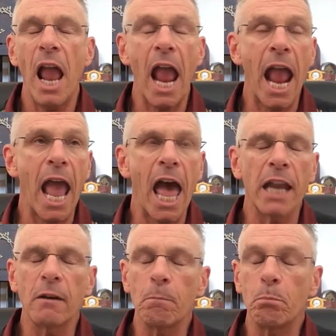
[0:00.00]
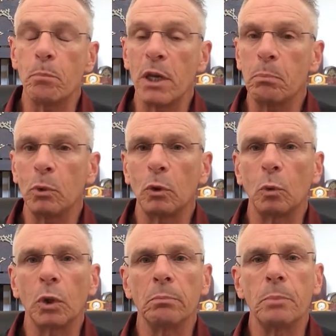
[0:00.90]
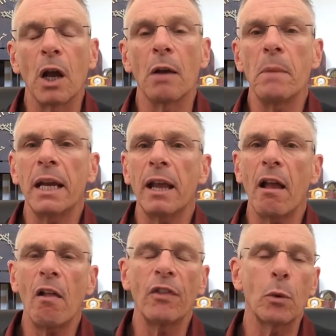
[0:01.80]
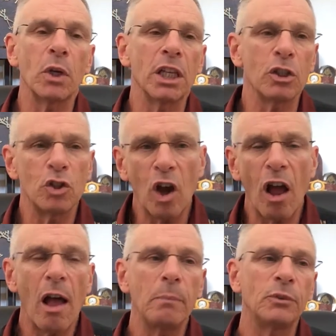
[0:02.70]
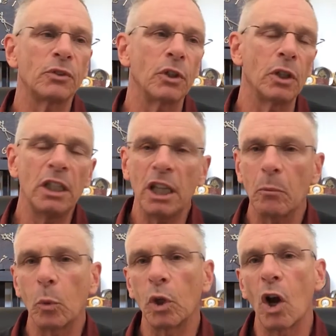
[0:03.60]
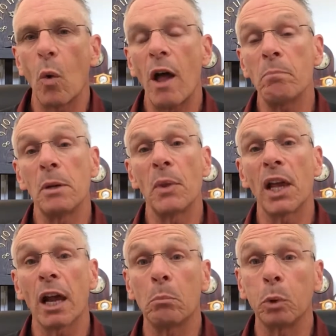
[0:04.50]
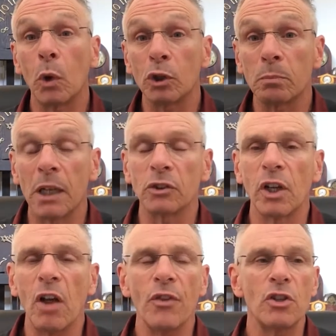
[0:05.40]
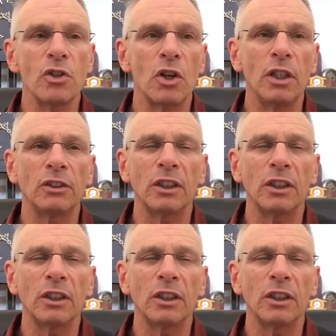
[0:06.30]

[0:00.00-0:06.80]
And people would be on Medi-Cal, they would get jobs, their income would go up, maybe they got employer-sponsored health insurance,